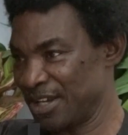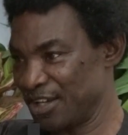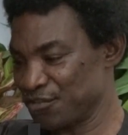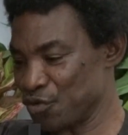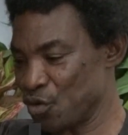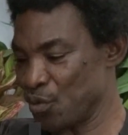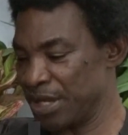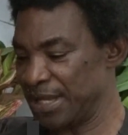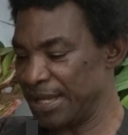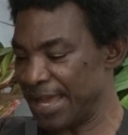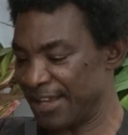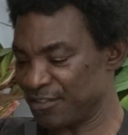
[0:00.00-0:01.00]
So
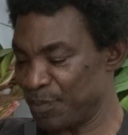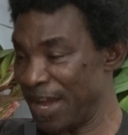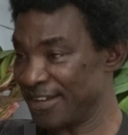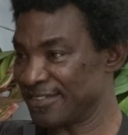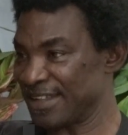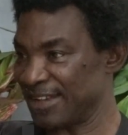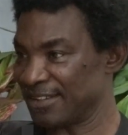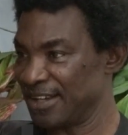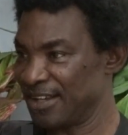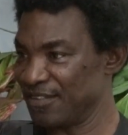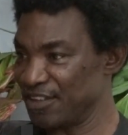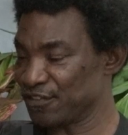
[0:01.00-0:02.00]
we expect that
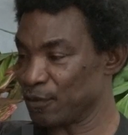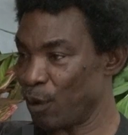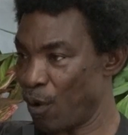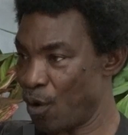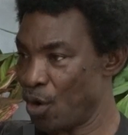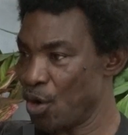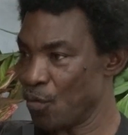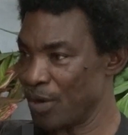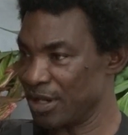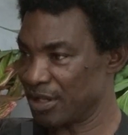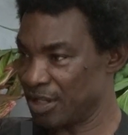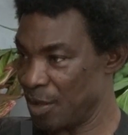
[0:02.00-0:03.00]
this law
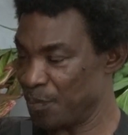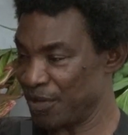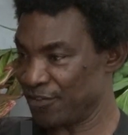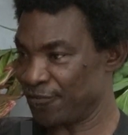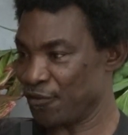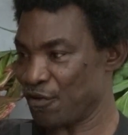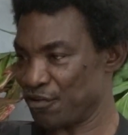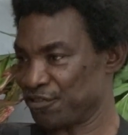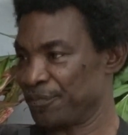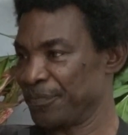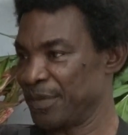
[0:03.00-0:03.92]
will keep its focus.